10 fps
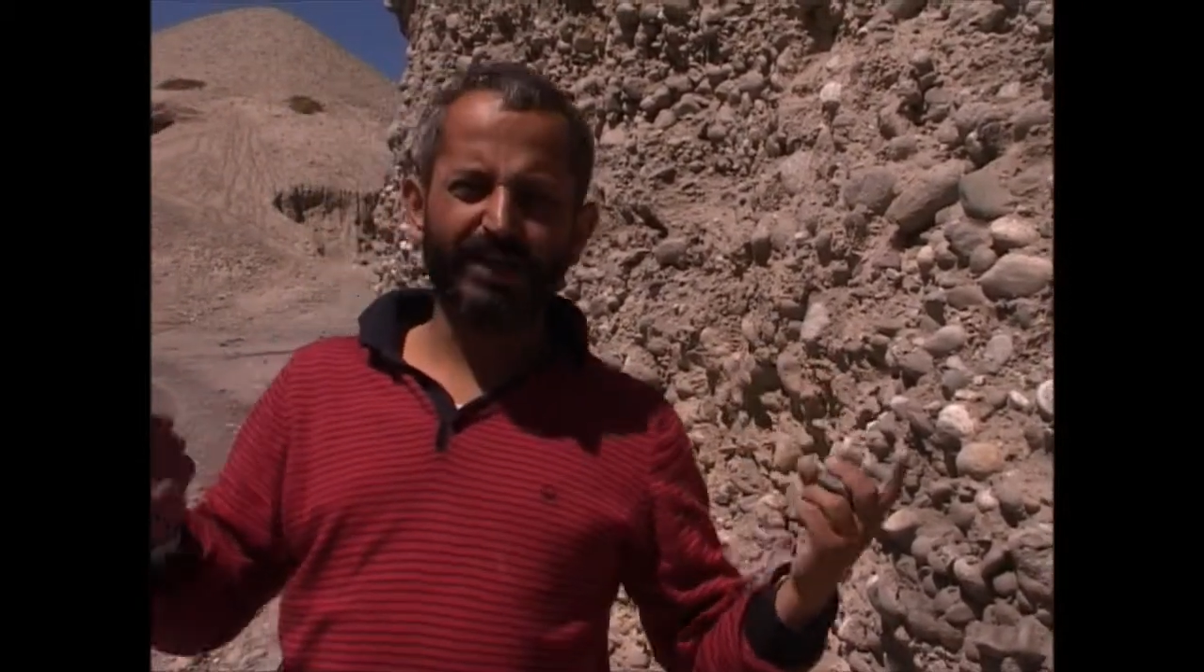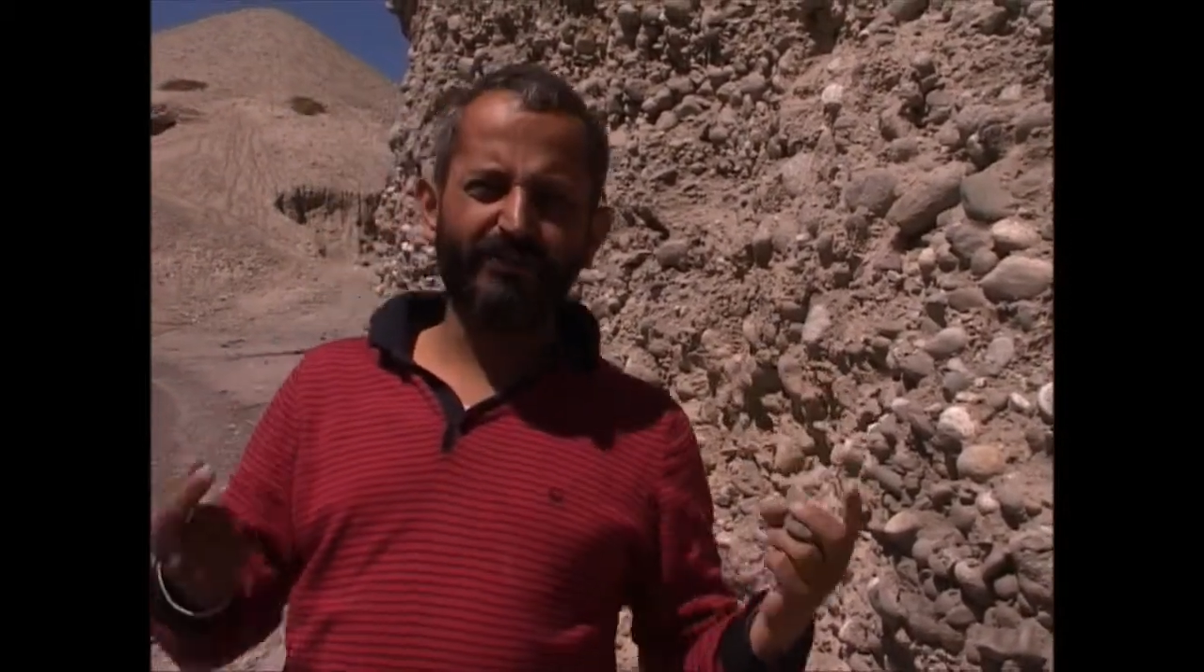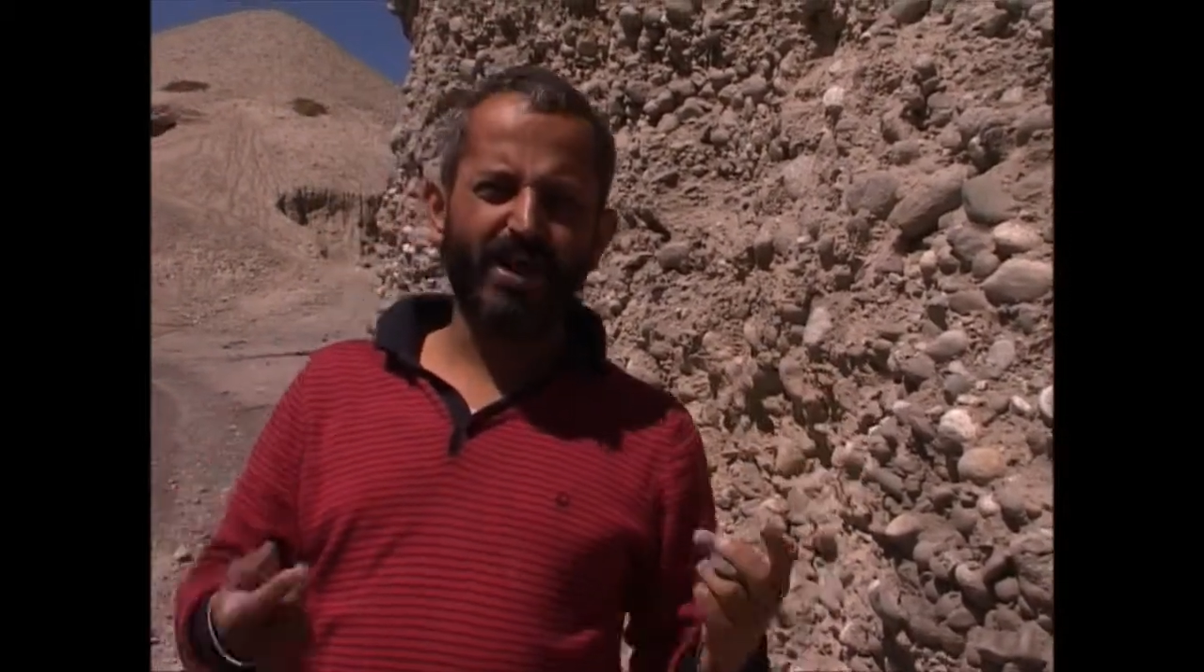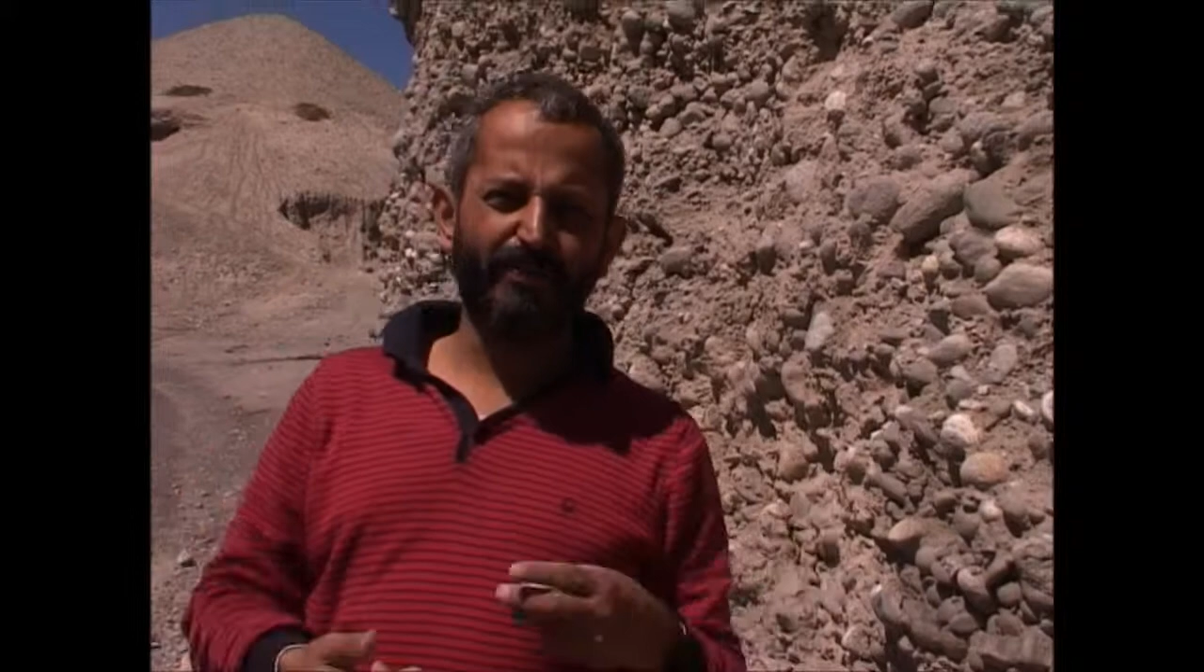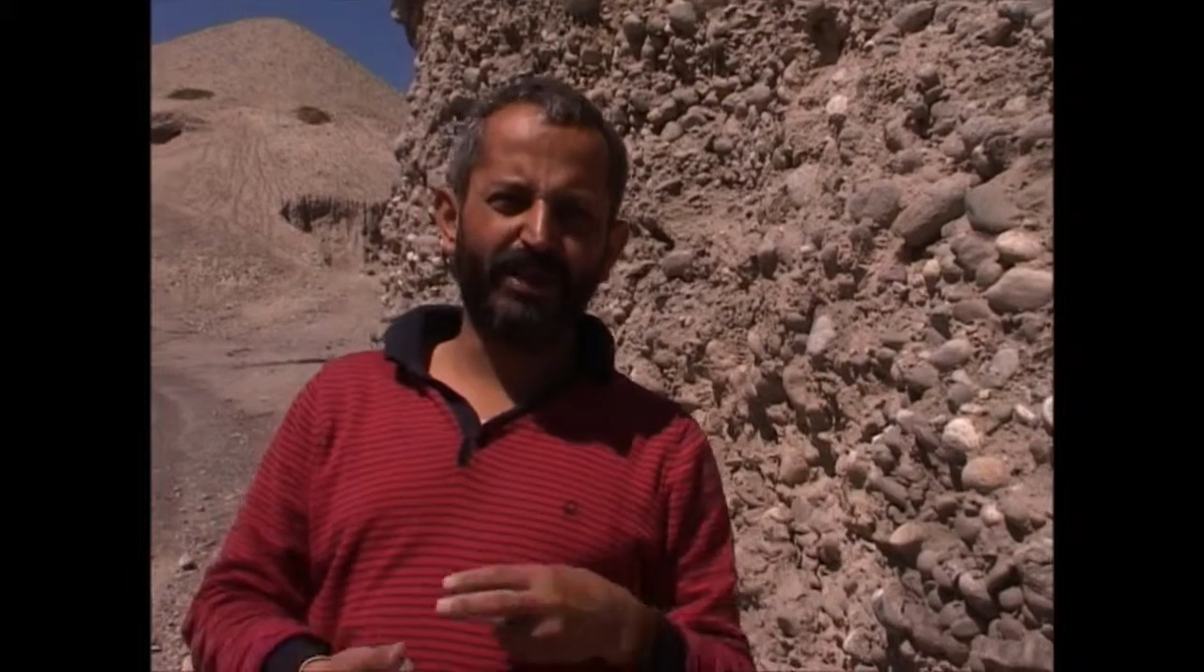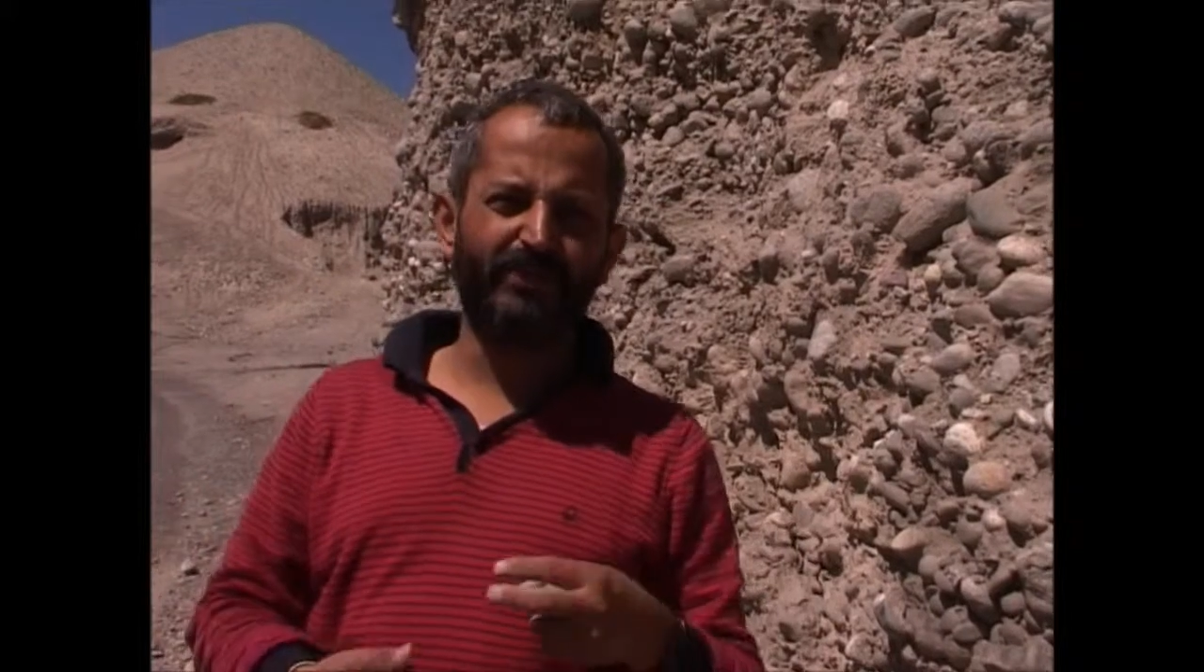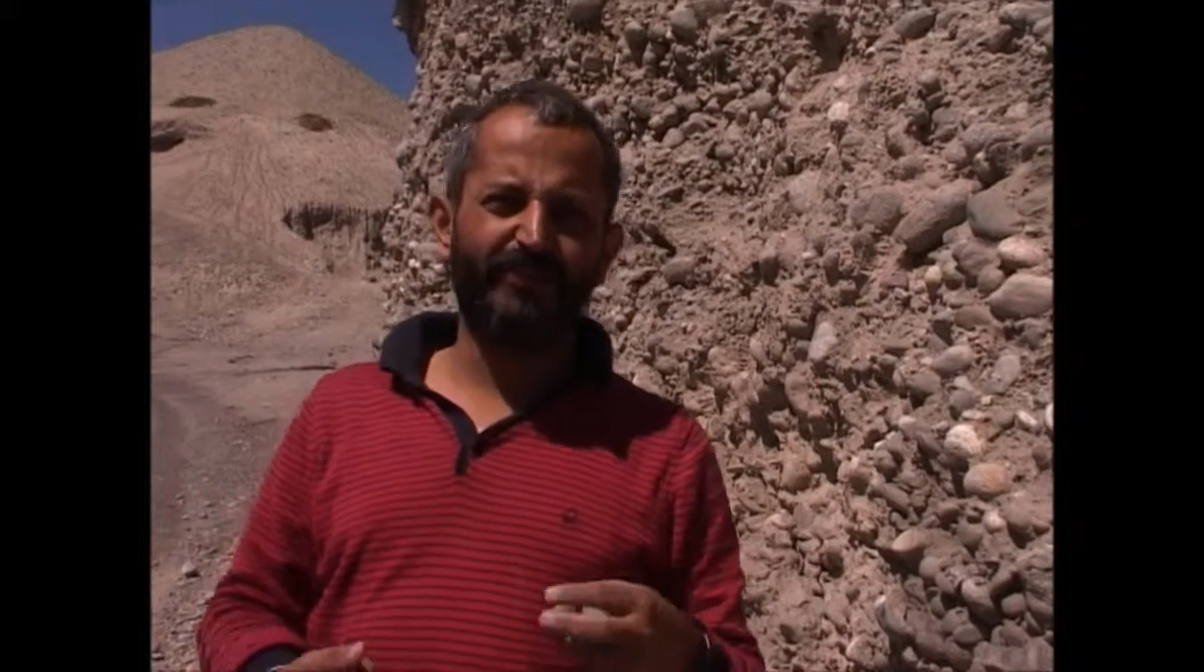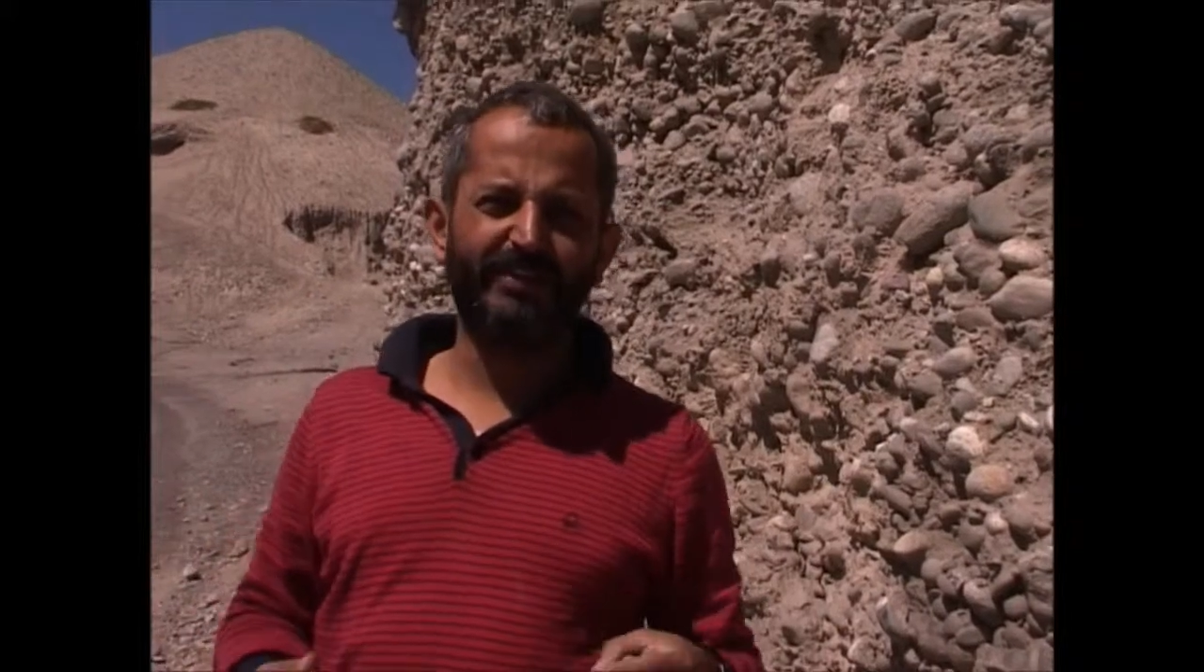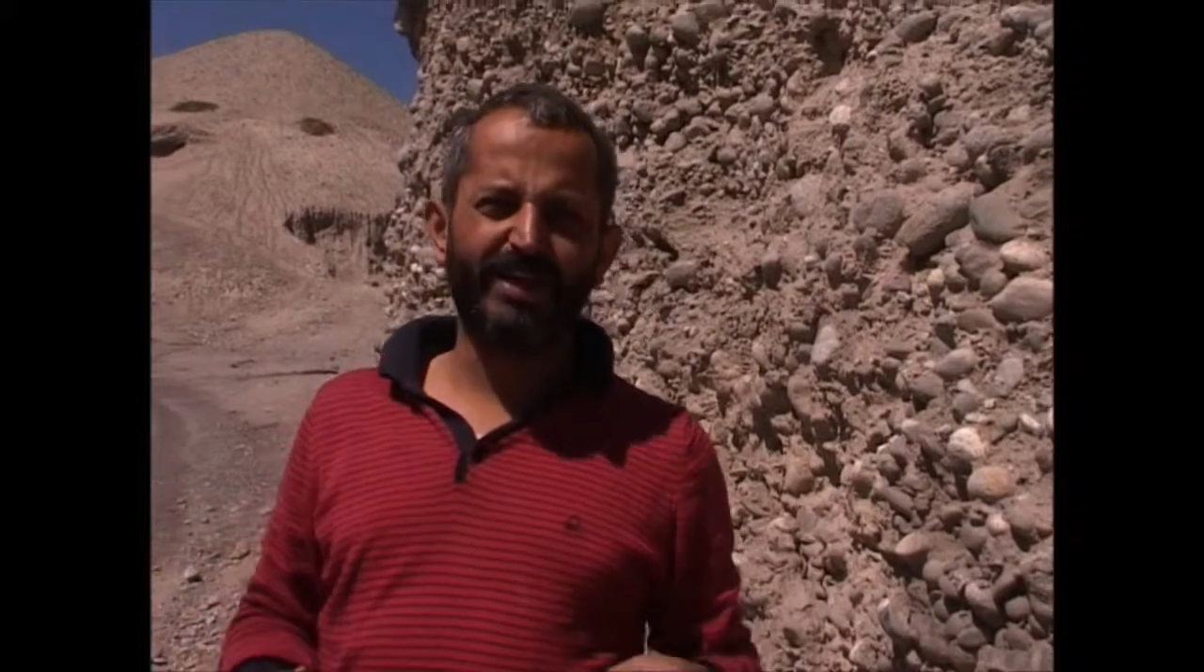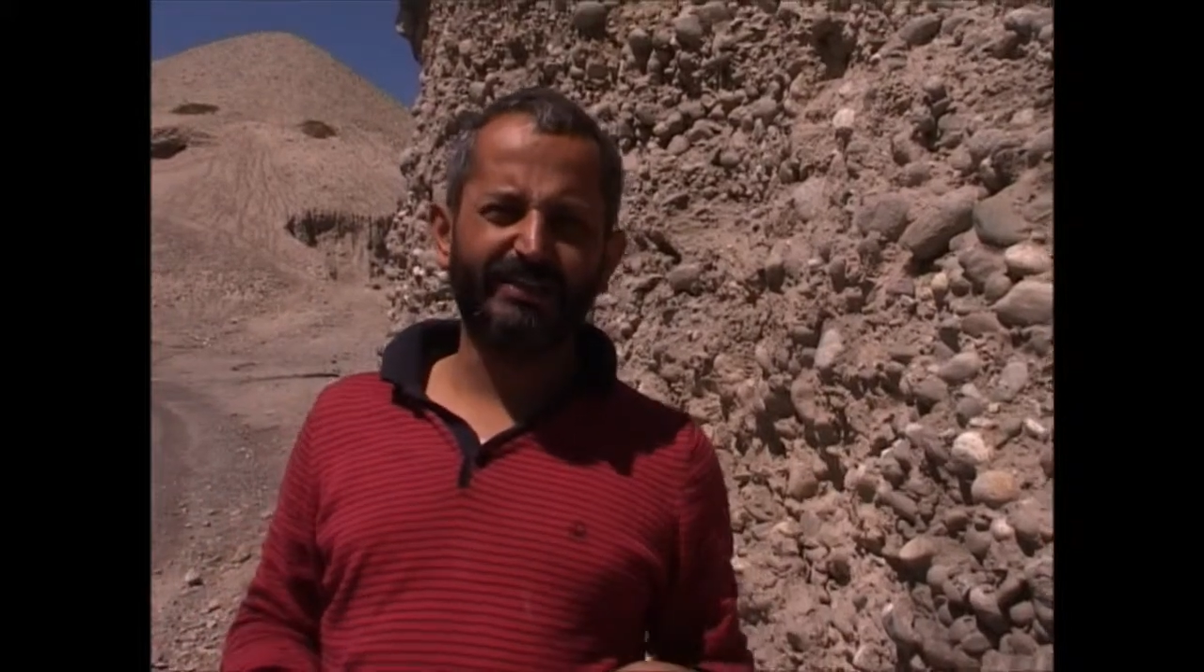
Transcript: live happily with